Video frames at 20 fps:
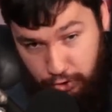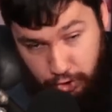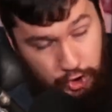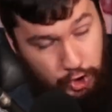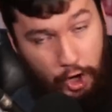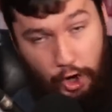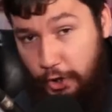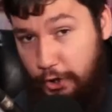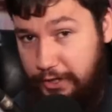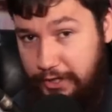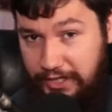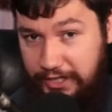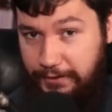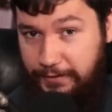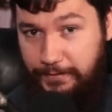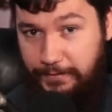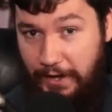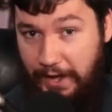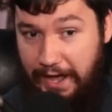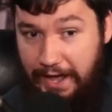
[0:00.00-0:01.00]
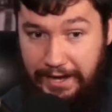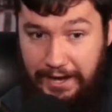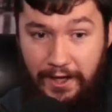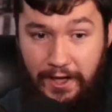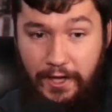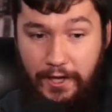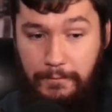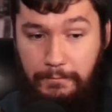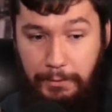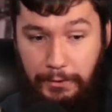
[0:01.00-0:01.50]
totally fine,
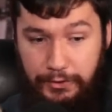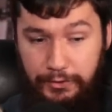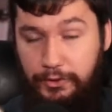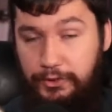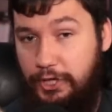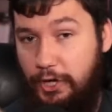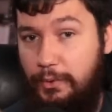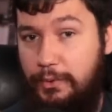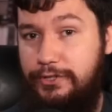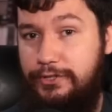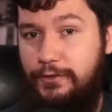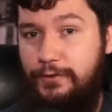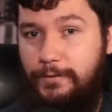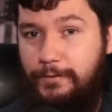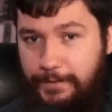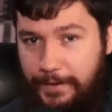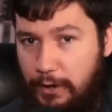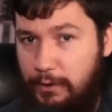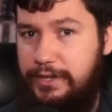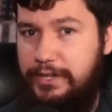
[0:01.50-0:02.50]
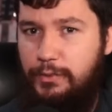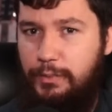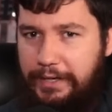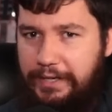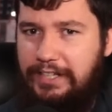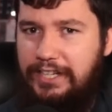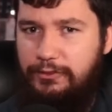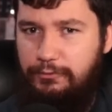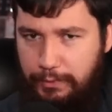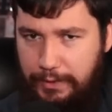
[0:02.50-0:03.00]
but you're going to very
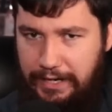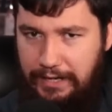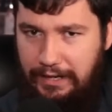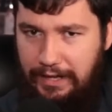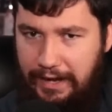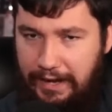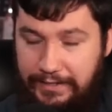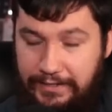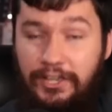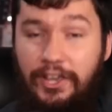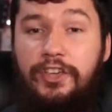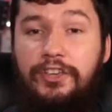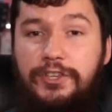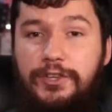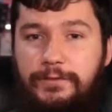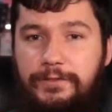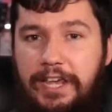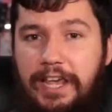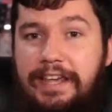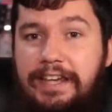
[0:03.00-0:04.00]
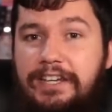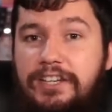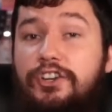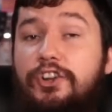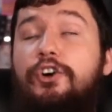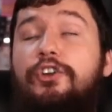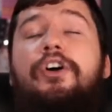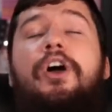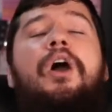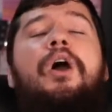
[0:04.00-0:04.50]
quickly realize you've taken
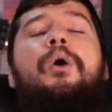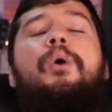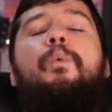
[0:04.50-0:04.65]
on